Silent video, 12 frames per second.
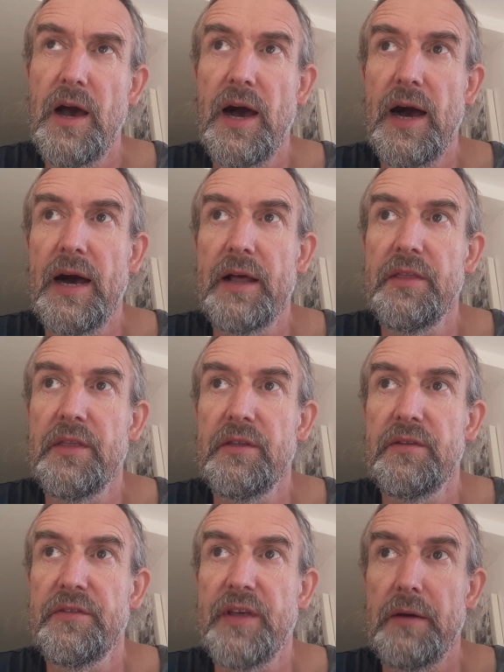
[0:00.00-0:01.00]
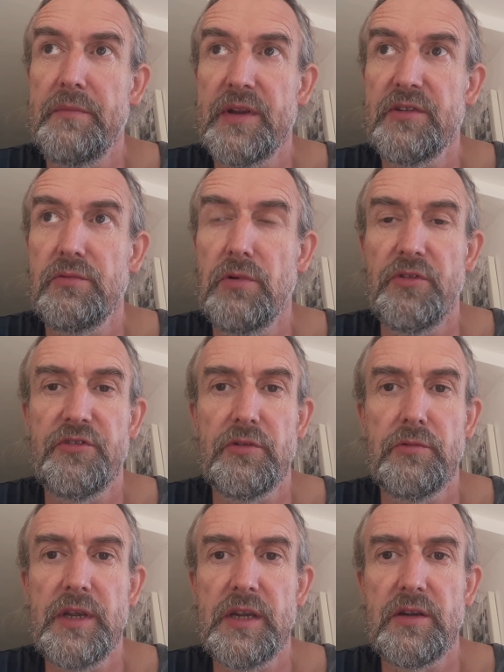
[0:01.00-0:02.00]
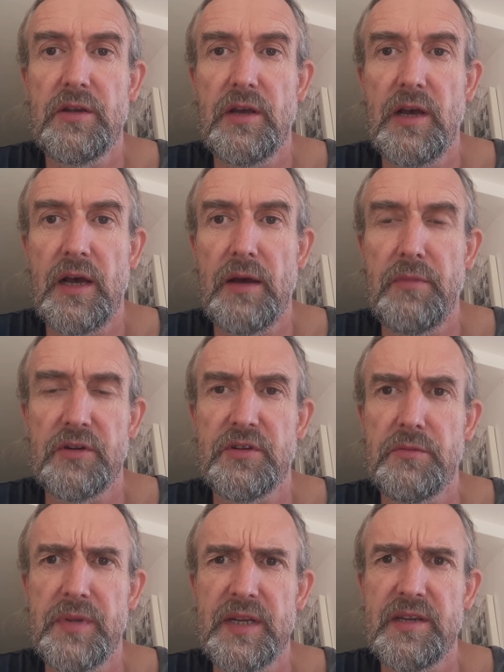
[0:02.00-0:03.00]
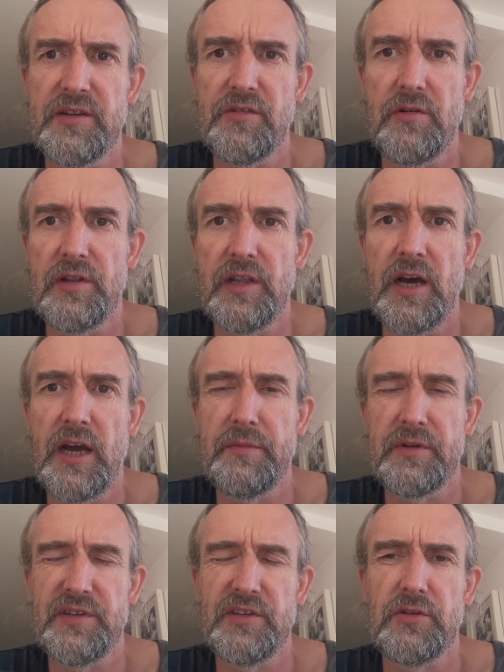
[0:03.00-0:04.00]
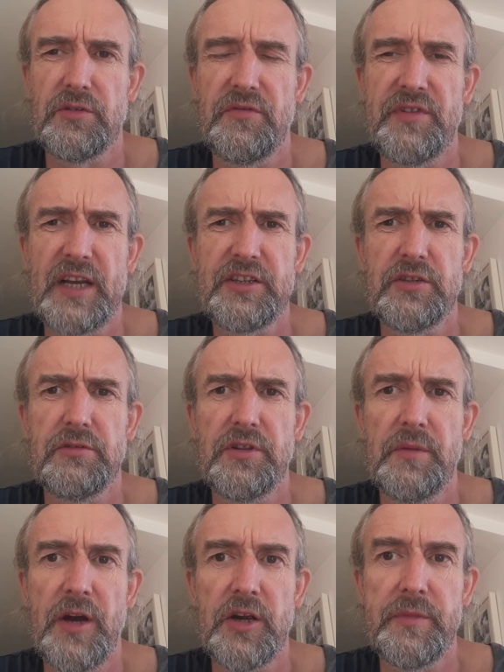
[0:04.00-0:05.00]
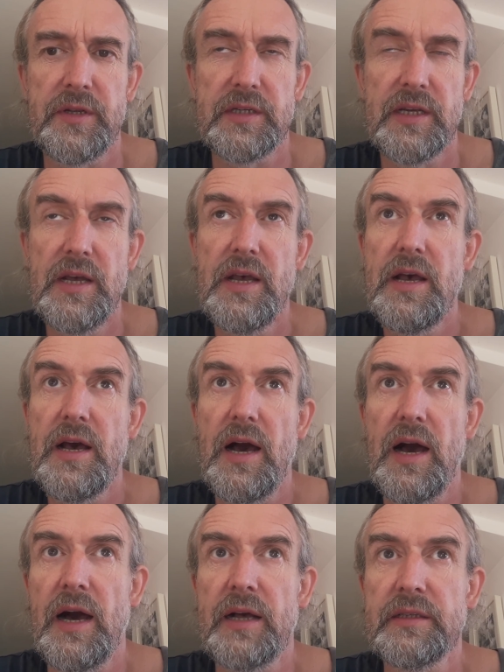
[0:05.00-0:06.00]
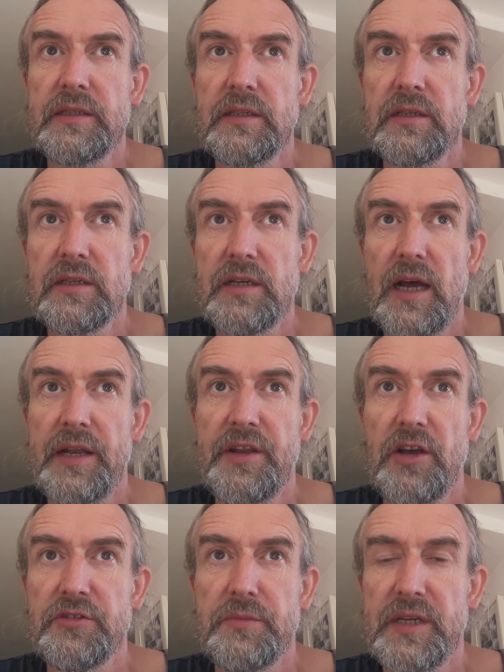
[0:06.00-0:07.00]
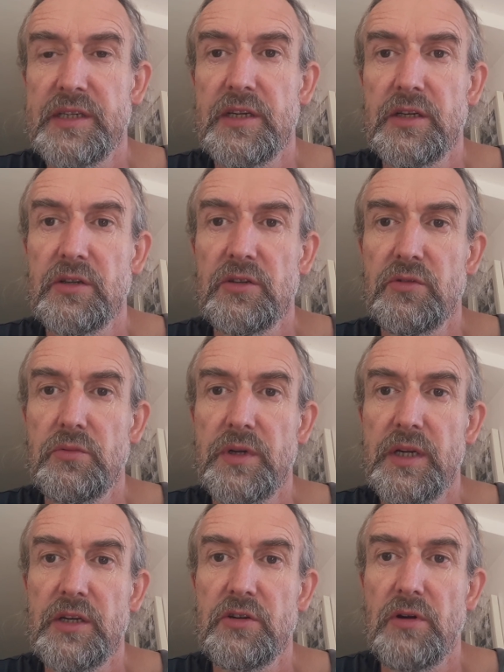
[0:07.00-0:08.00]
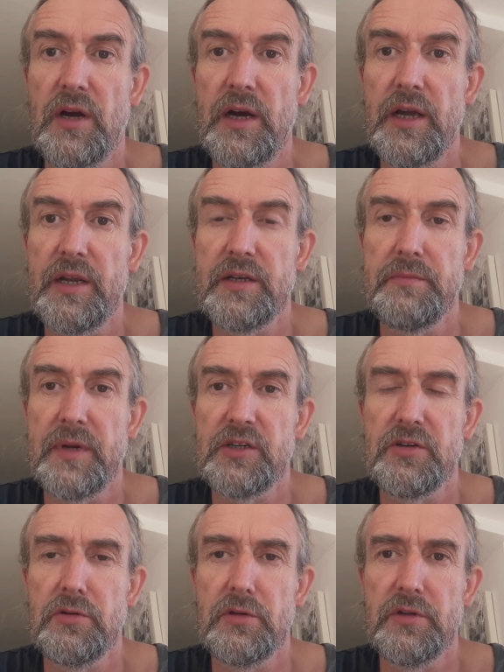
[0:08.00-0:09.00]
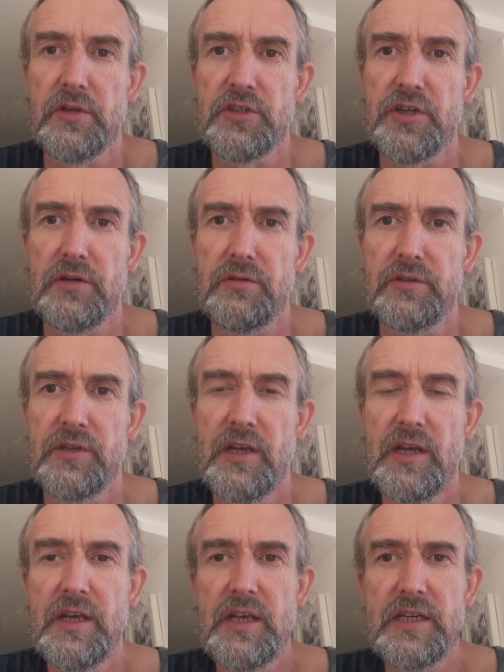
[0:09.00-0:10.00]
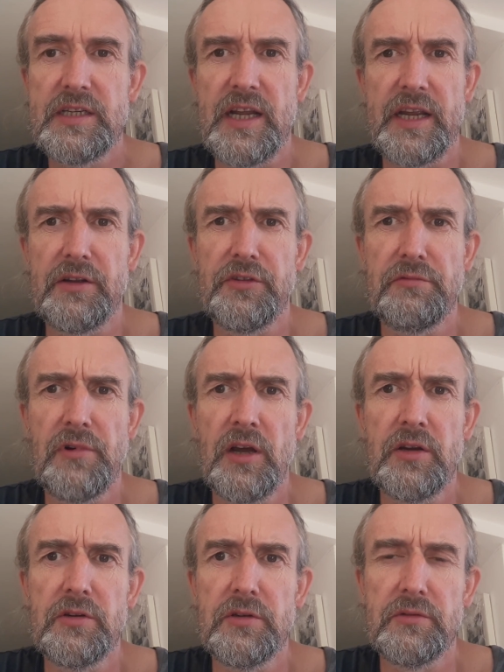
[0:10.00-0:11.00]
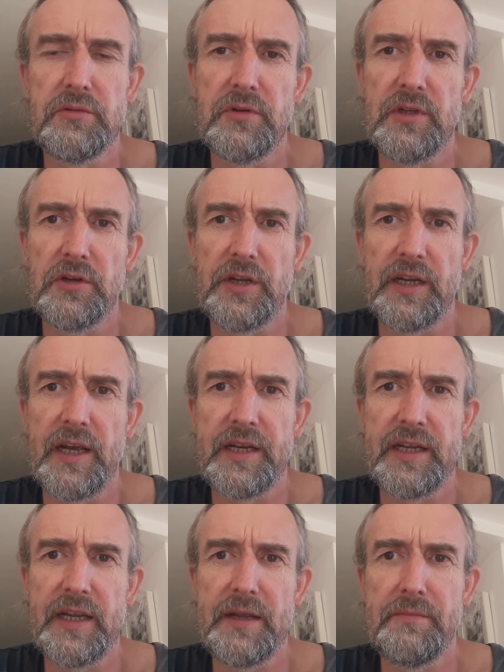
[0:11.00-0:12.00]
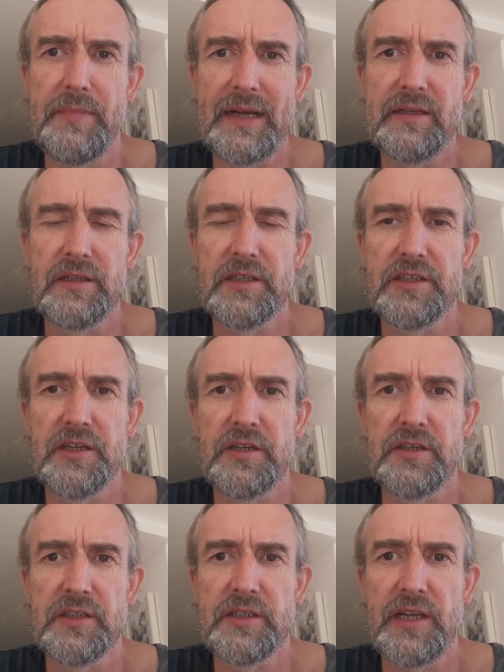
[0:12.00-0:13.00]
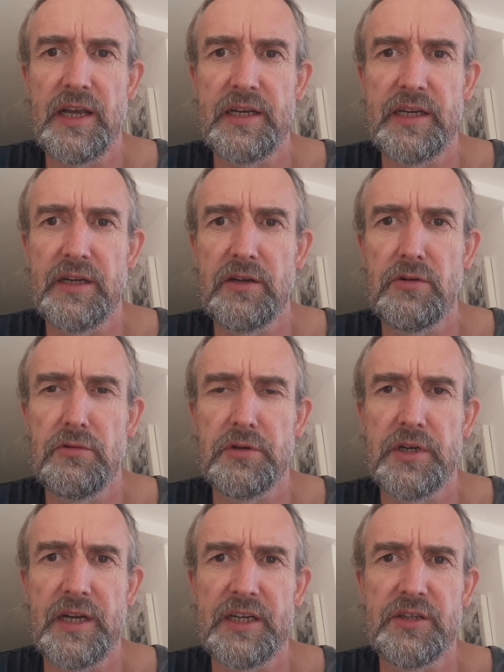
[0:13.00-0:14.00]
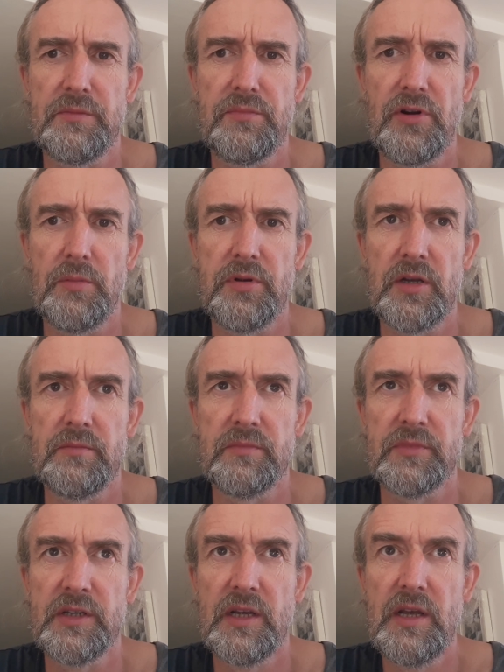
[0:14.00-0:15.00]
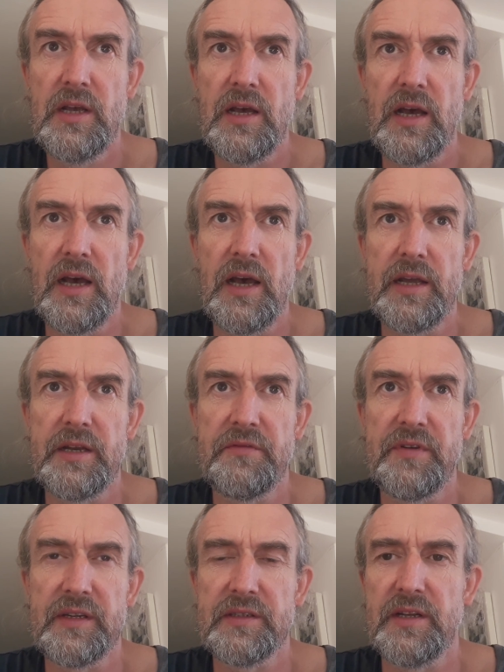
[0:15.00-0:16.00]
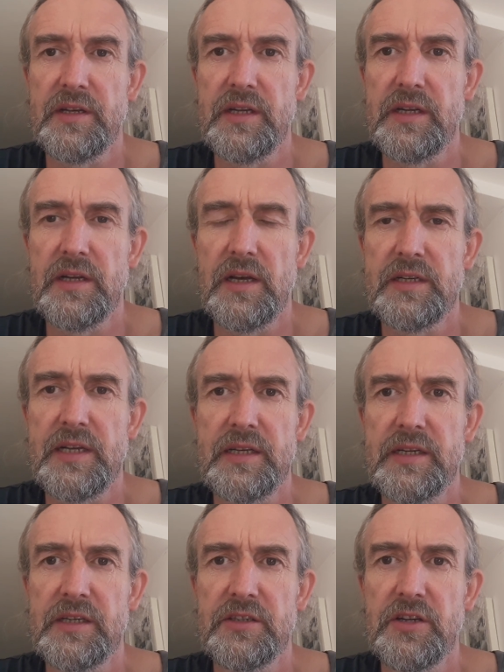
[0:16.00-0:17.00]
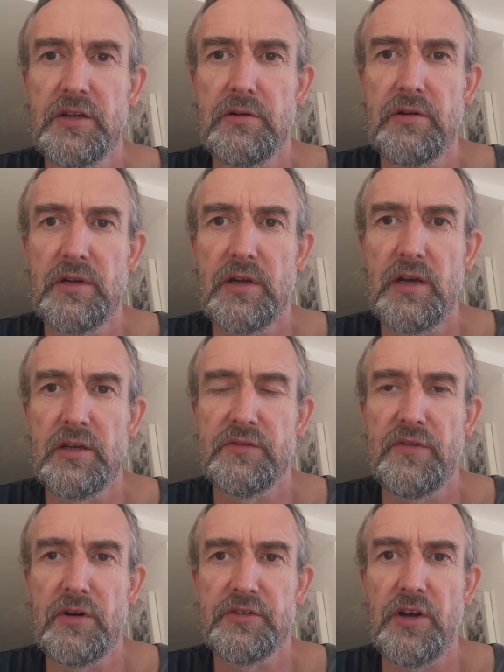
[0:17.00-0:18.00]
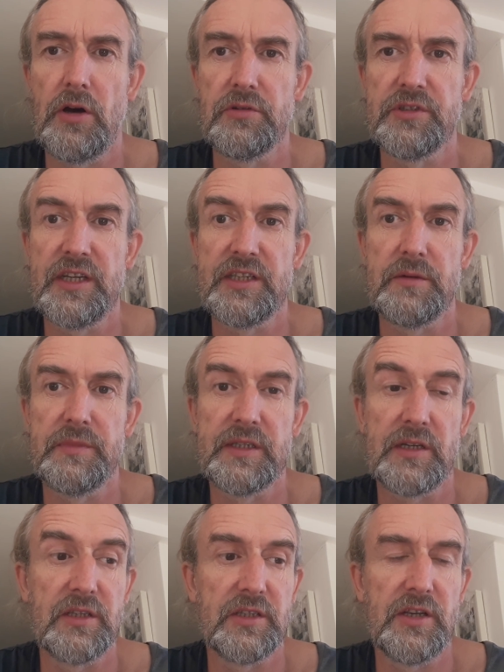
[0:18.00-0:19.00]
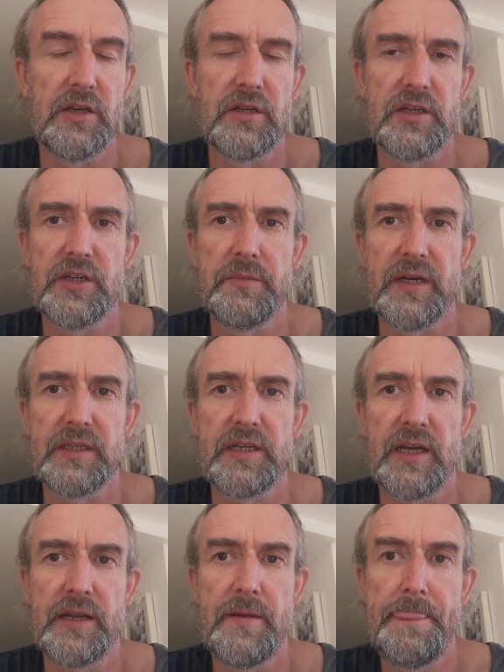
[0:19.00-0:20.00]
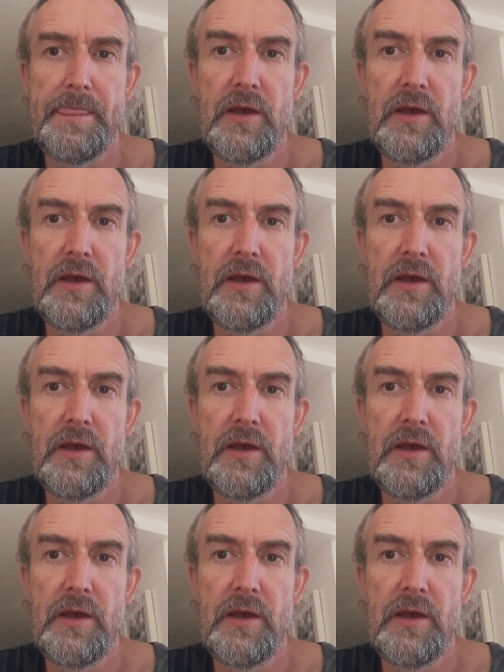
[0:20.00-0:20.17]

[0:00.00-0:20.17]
And that meets once a week. Most of the meetings are online because it's sort of national at the moment. And in those meetings, we try to make sure that the show's staying on the road. We're looking at any imbalances, any coordination problems, any things that need attending to as far as the whole system is concerned, as you might say.